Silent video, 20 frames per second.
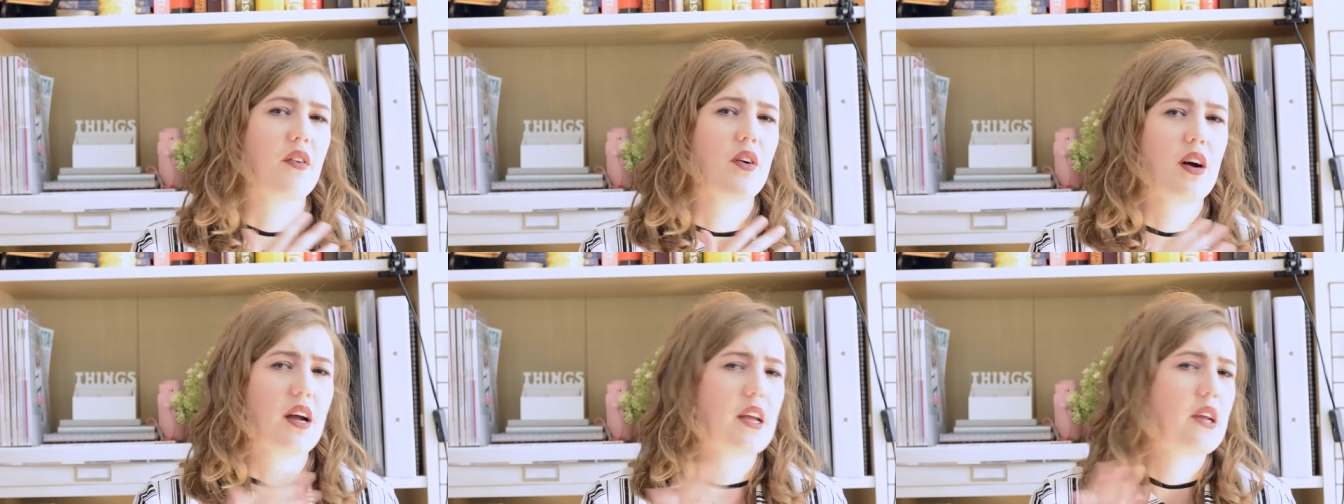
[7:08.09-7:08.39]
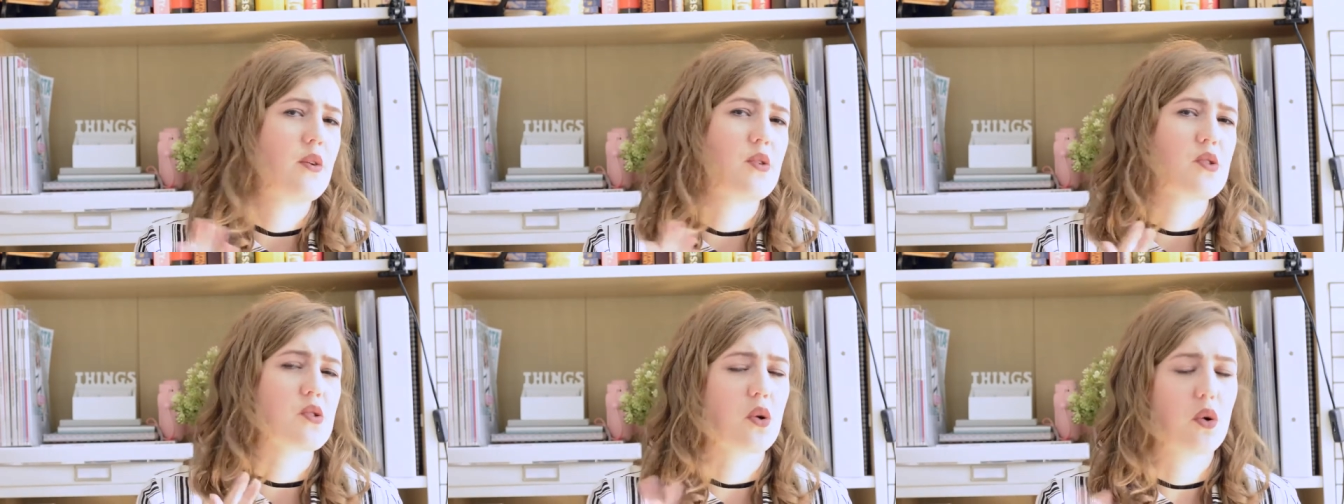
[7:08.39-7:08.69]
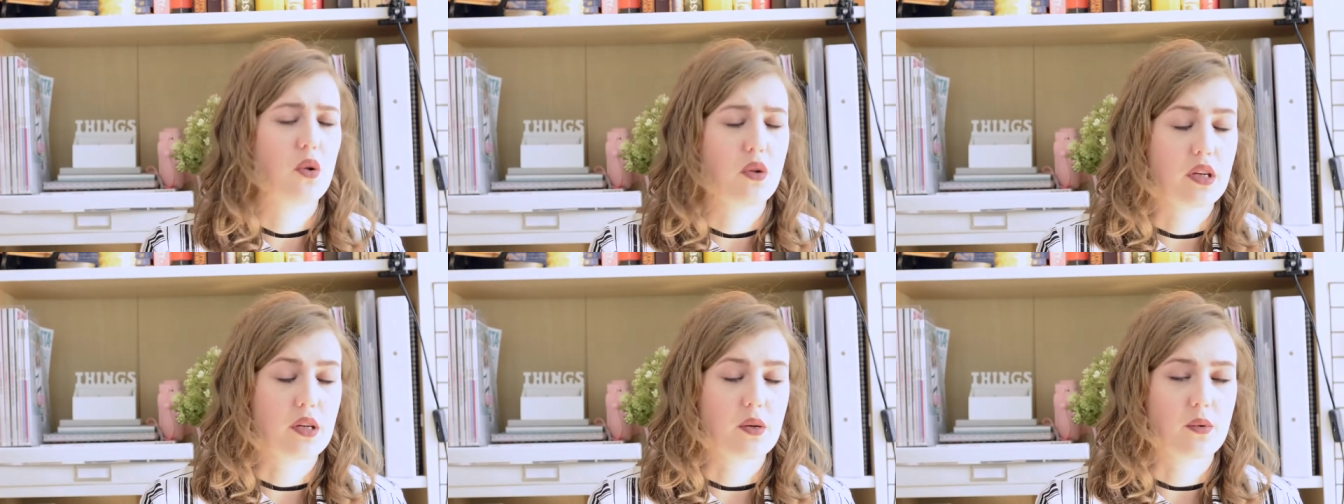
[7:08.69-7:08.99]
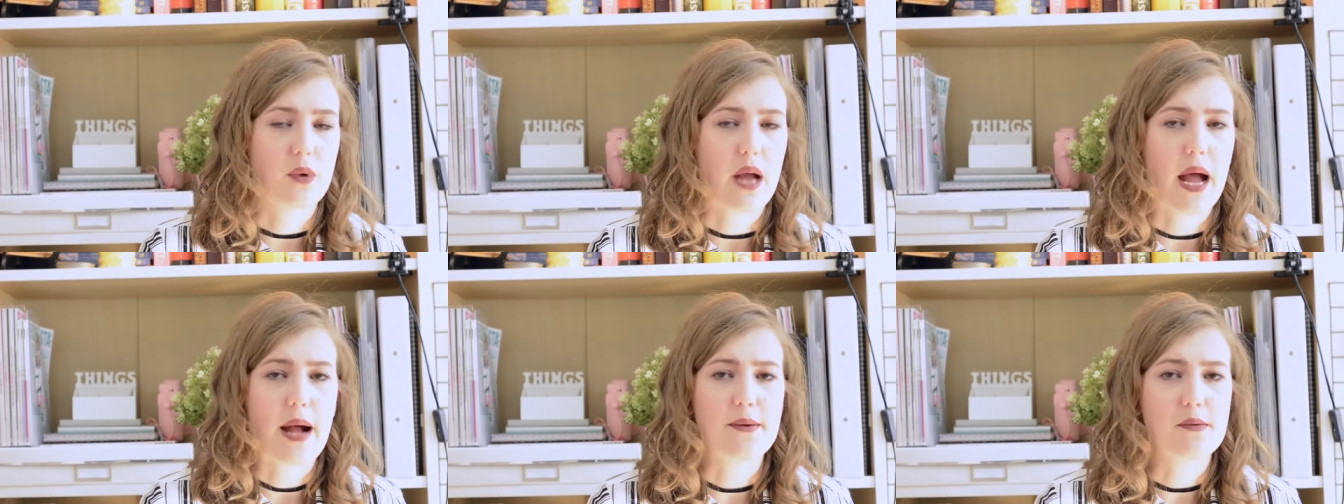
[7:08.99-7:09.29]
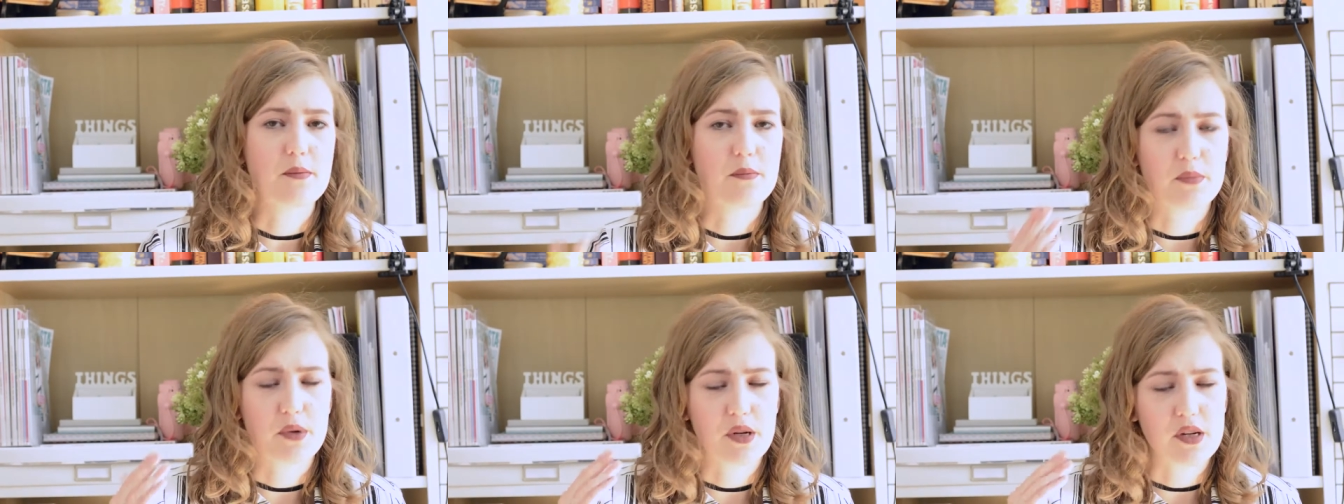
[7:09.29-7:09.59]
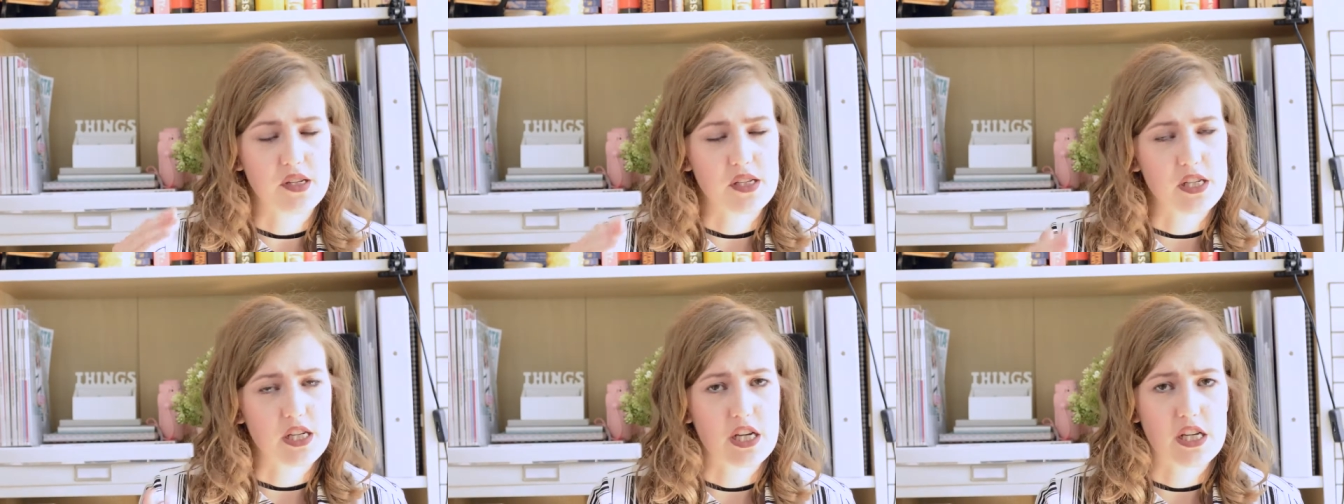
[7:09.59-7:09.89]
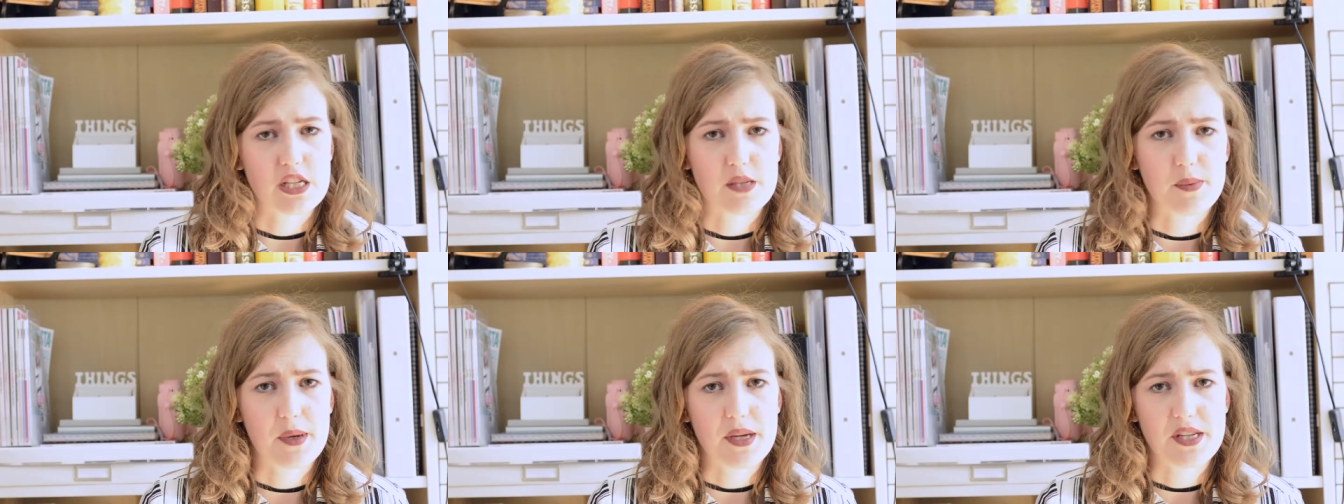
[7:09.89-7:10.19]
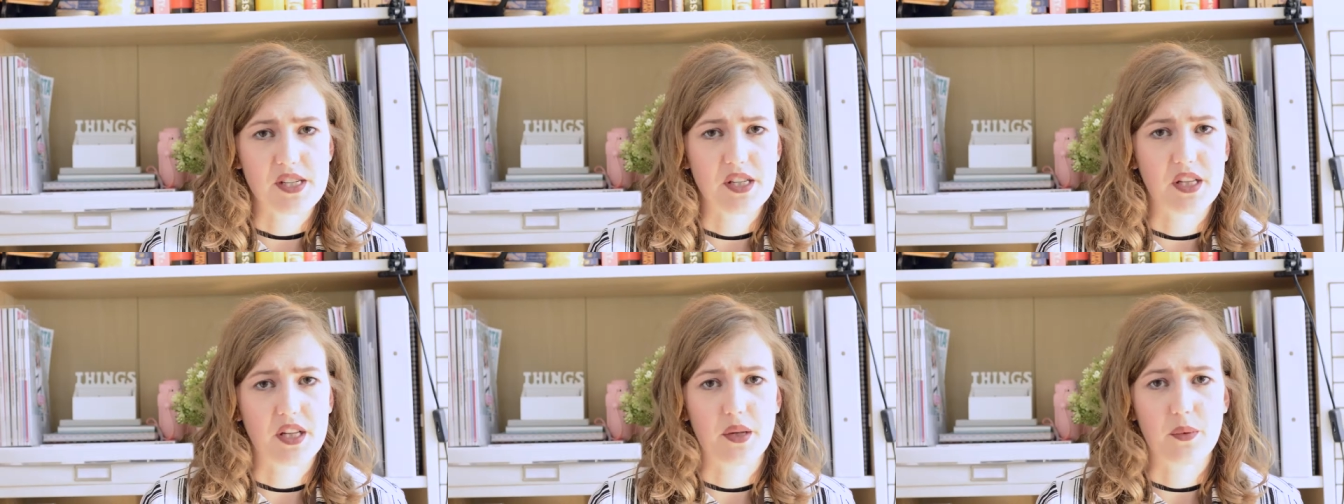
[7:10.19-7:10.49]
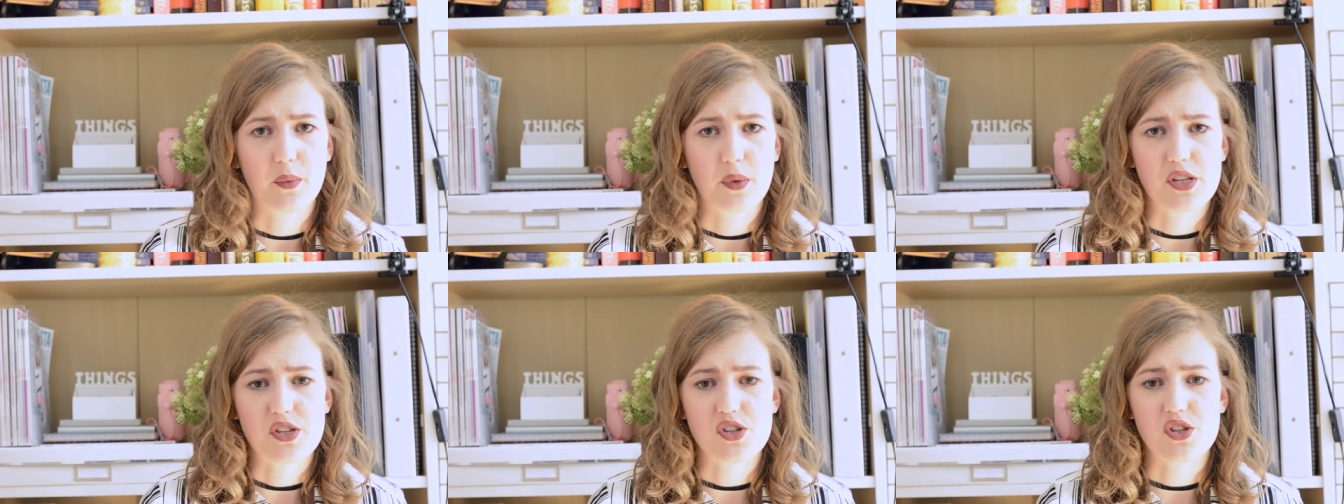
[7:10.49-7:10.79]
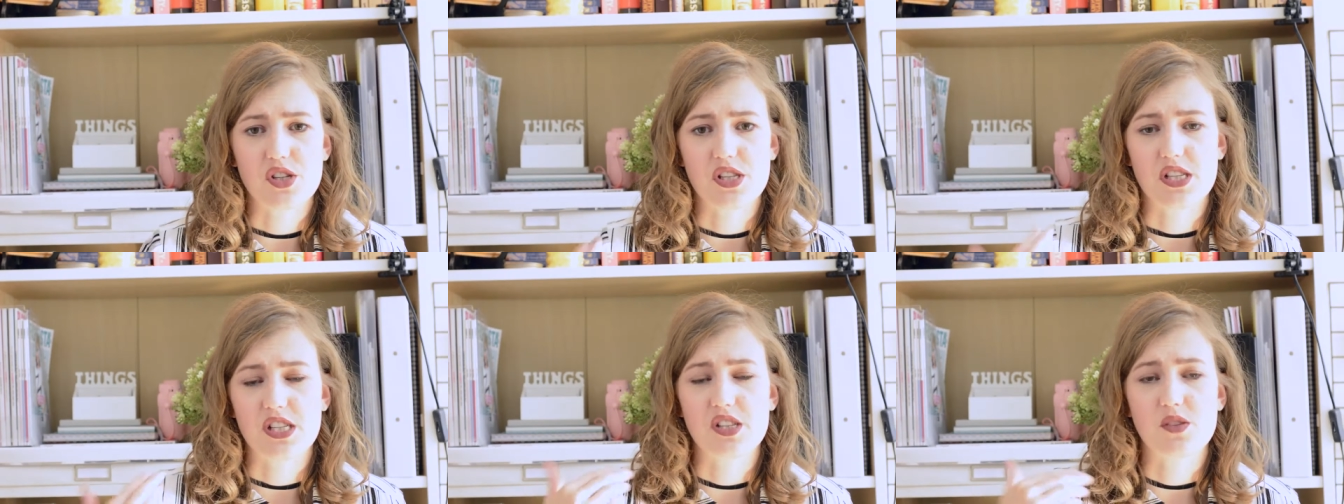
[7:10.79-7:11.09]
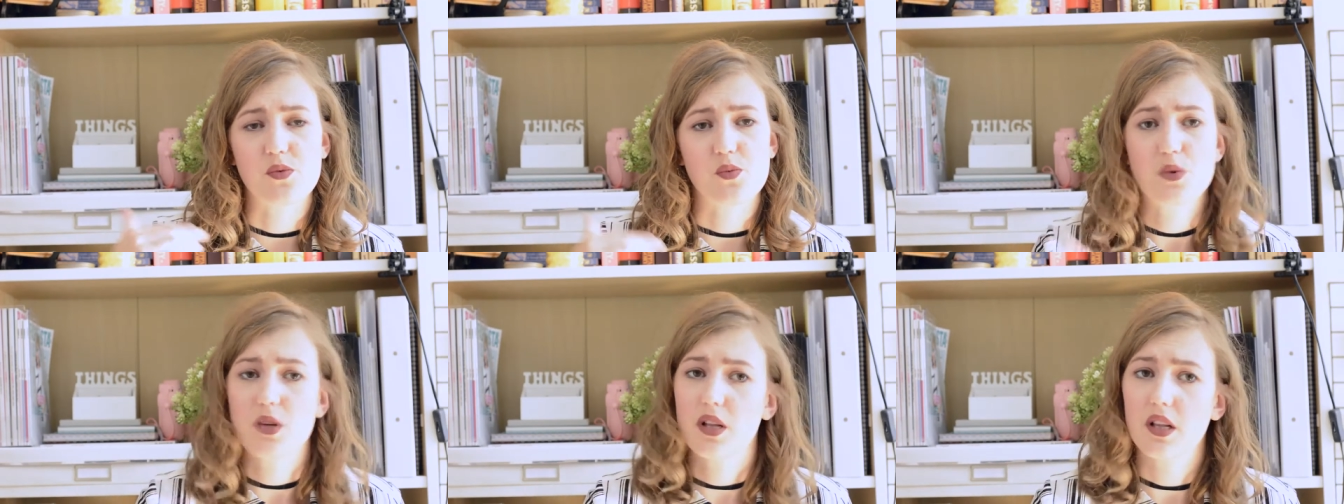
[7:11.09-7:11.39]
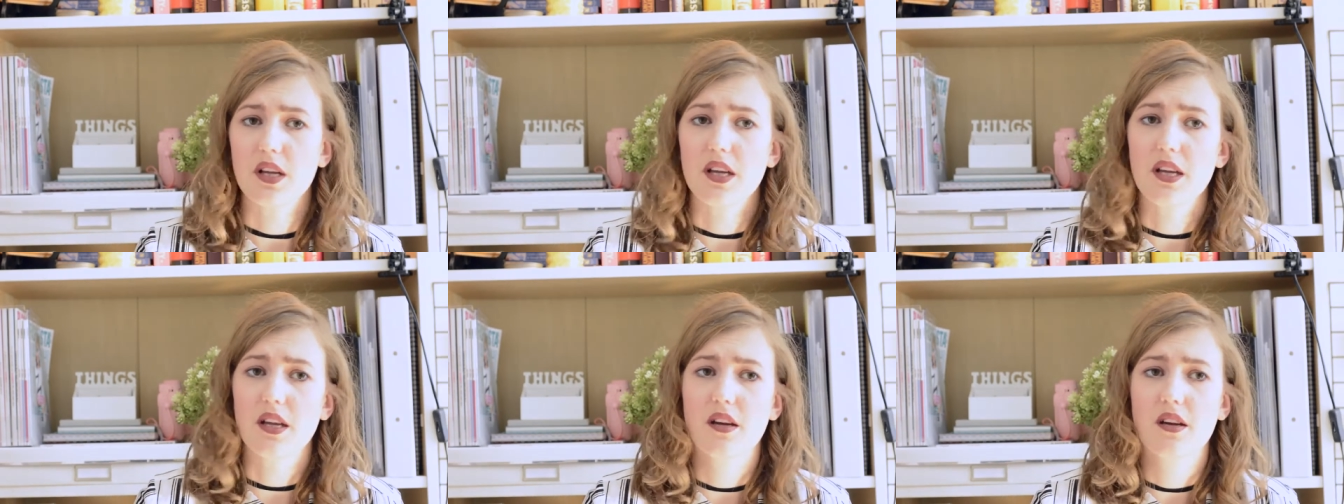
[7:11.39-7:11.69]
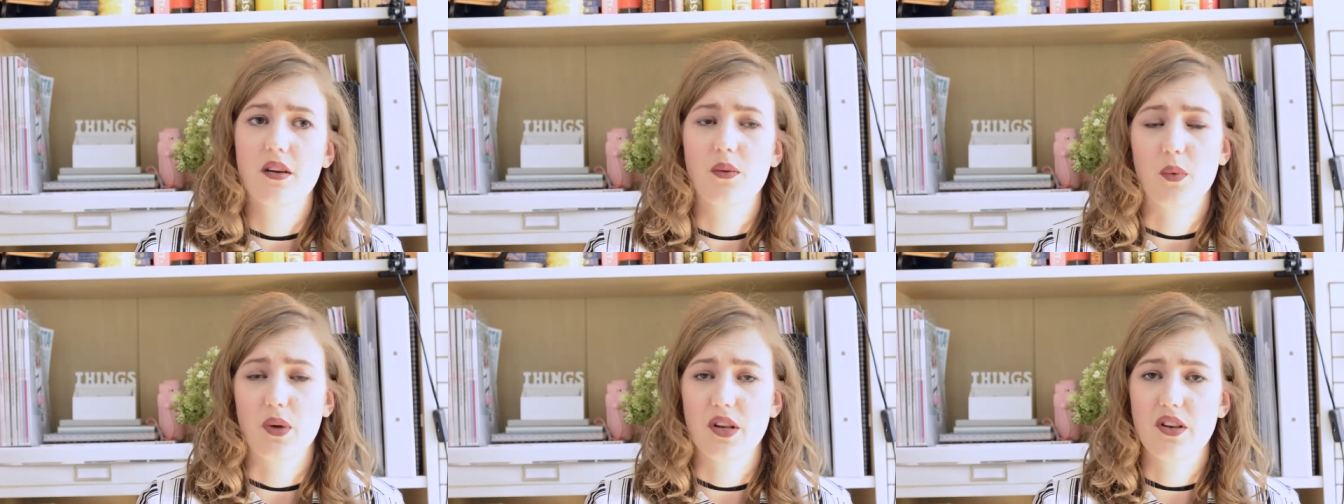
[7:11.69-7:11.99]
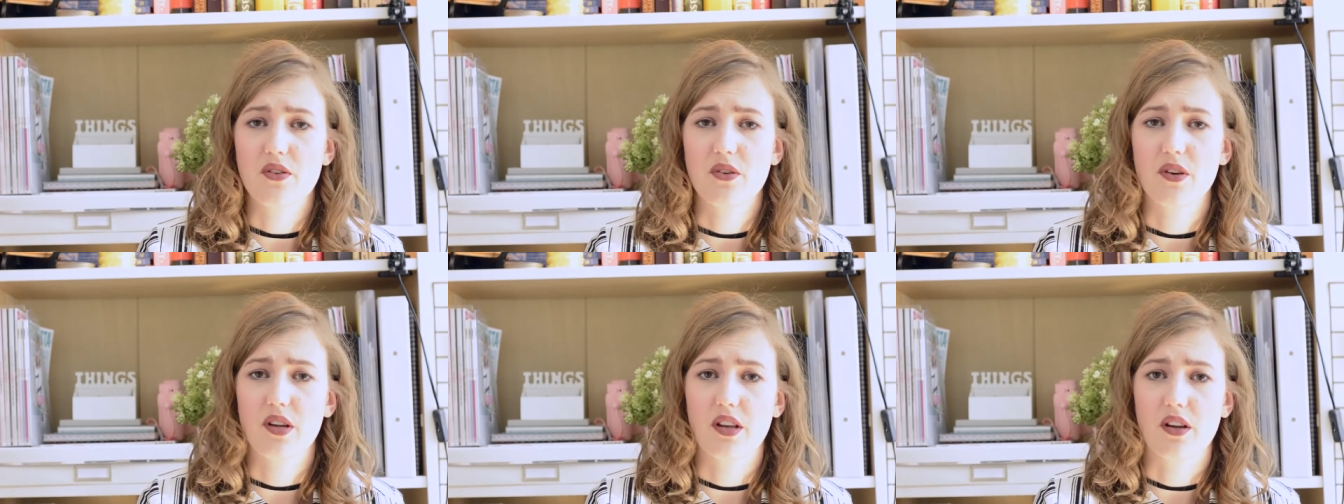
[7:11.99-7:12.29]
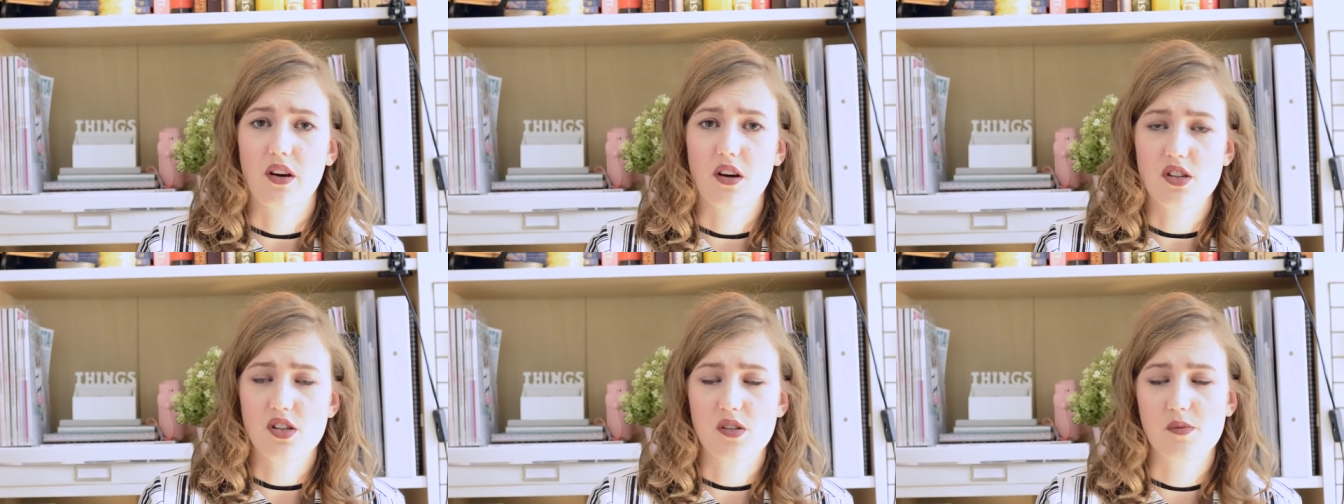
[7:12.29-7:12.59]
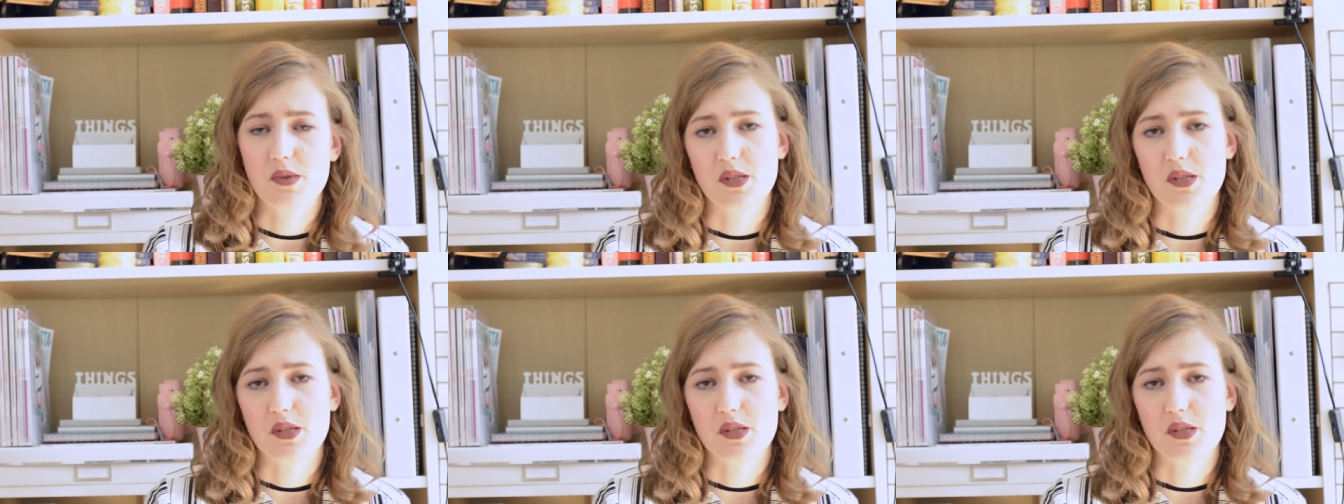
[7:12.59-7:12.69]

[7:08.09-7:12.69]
I use all year round, but especially in winter, it's really winter and autumn.